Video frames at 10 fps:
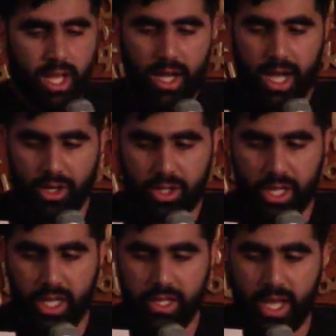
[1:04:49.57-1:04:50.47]
how
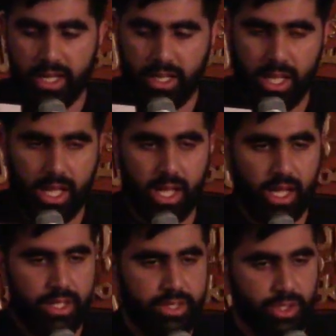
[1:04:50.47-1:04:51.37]
can I
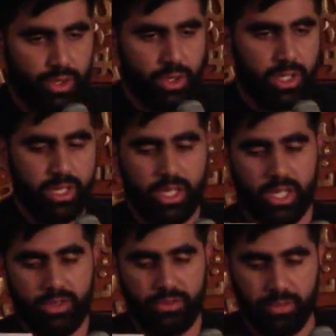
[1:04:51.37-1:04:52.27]
let you
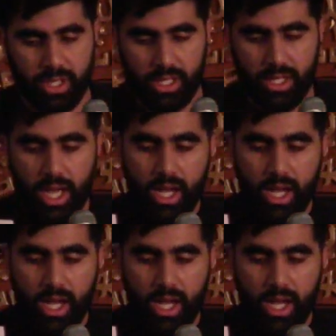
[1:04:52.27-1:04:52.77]
leave me?